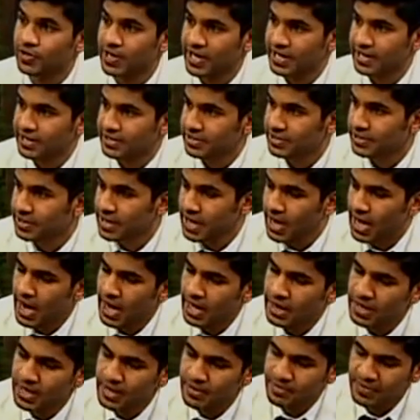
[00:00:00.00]
located.
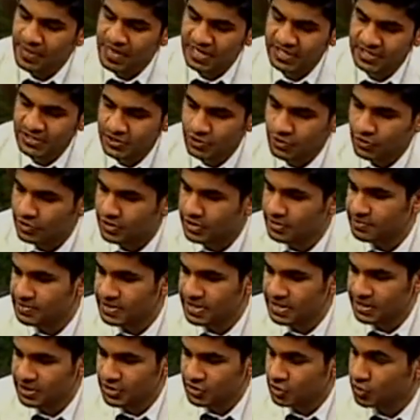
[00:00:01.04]
And then based on it
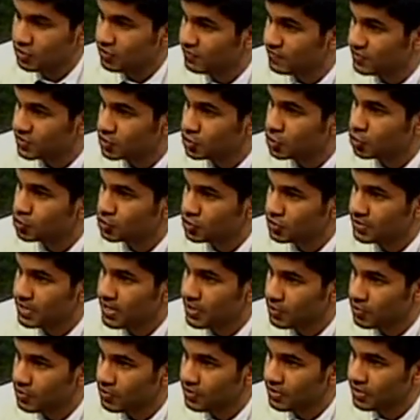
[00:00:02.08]
being a sort of a social
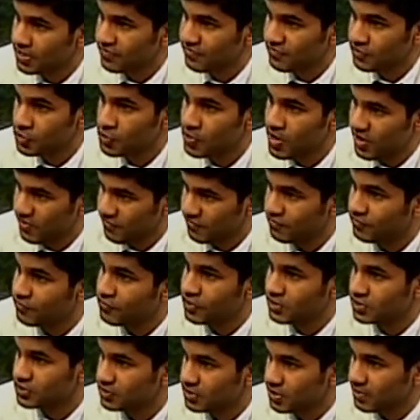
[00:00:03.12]
network, if you have
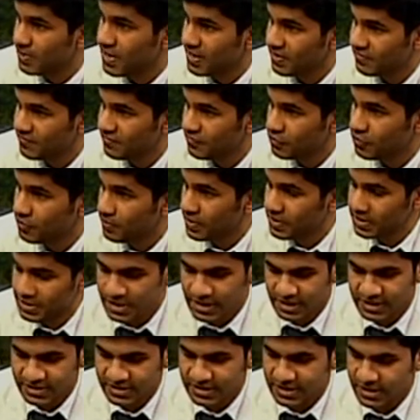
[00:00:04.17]
friends on the platform, and
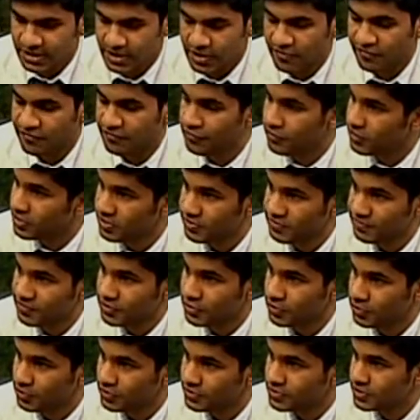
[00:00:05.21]
let's say a friend of
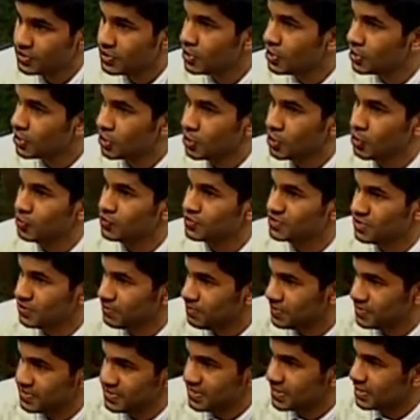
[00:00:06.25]
yours goes to a
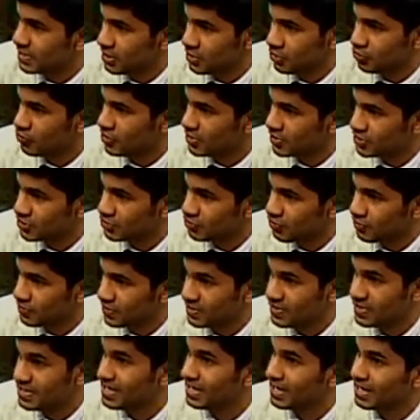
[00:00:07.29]
particular restaurant
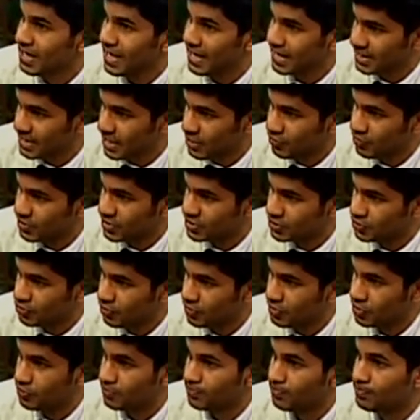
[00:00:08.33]
and they like that
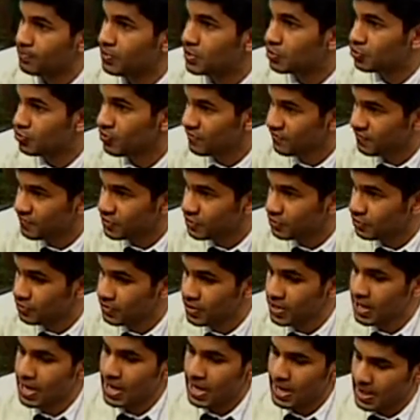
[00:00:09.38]
restaurant, they put a review,
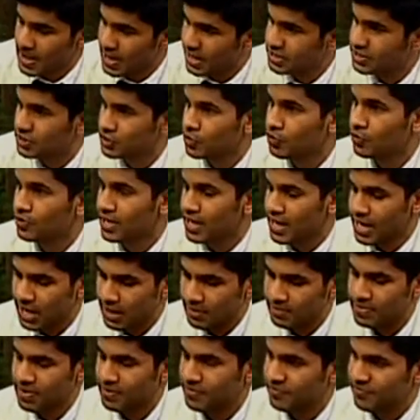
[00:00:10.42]
that's going to
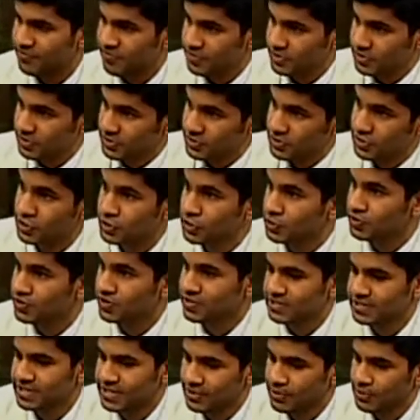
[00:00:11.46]
help them filter to you
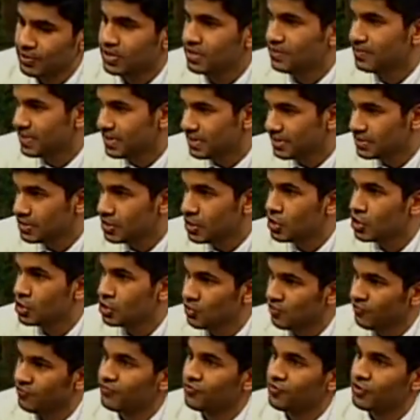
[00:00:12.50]
to say, wait a minute,
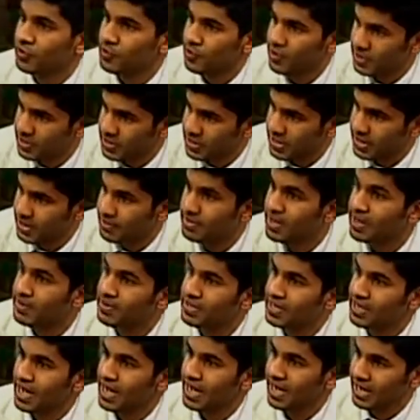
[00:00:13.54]
your friend went there,
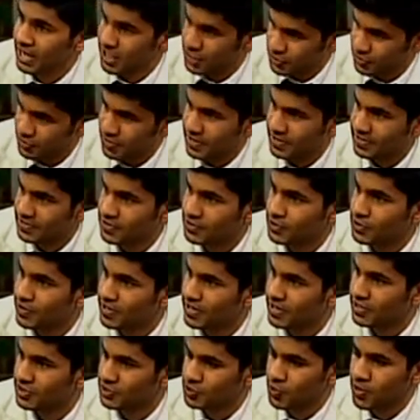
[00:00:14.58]
maybe Akash would like to go
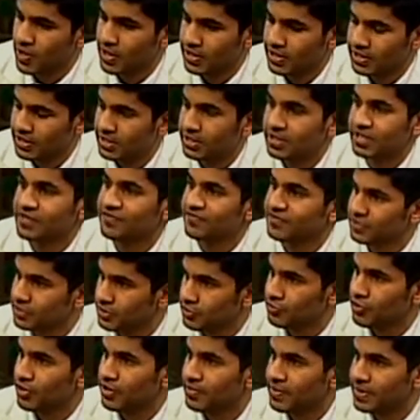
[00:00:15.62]
here as well, and they'll give it
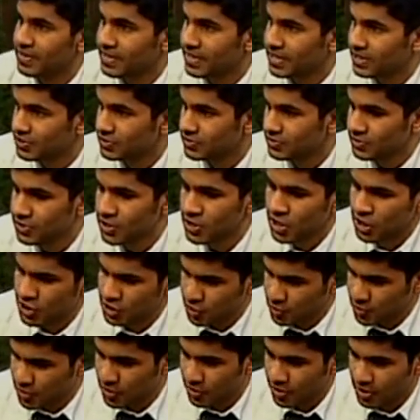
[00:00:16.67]
a recommendation.
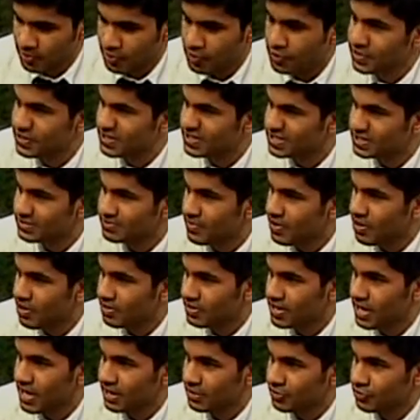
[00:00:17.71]
So we got a pretty
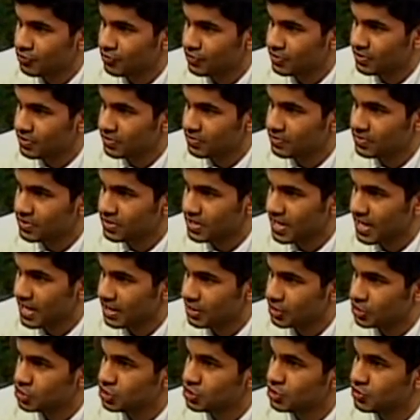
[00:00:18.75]
smart algorithm that kind
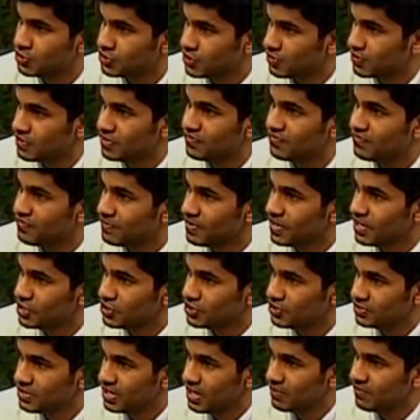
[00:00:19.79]
of churns out the
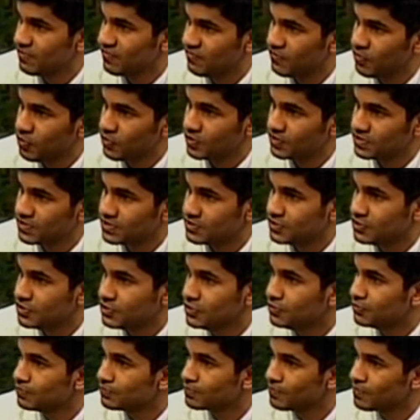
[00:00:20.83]
information to help focus it to you.
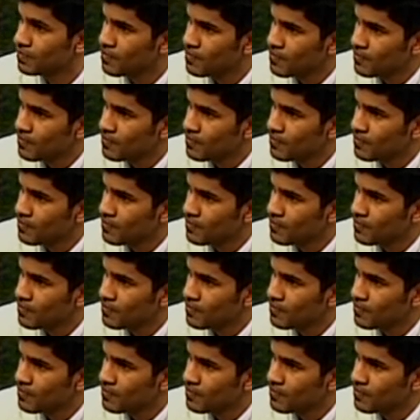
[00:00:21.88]
What